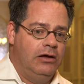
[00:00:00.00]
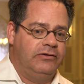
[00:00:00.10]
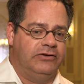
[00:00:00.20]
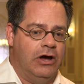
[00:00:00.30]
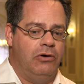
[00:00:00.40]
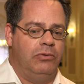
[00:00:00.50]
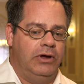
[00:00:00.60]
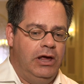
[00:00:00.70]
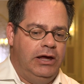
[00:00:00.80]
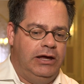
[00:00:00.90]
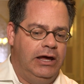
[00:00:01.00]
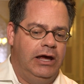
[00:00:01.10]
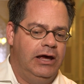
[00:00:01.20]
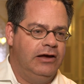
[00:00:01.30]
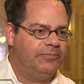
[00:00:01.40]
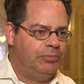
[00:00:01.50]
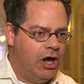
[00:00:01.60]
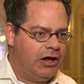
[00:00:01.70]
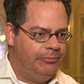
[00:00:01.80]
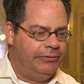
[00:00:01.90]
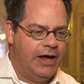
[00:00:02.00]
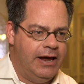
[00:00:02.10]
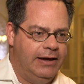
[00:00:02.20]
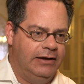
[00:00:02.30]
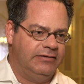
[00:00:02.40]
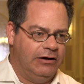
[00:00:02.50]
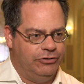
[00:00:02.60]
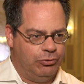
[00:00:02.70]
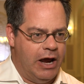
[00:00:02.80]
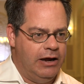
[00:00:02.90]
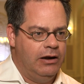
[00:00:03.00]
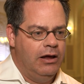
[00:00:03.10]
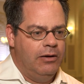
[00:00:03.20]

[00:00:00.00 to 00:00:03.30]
So he is plug and play until the right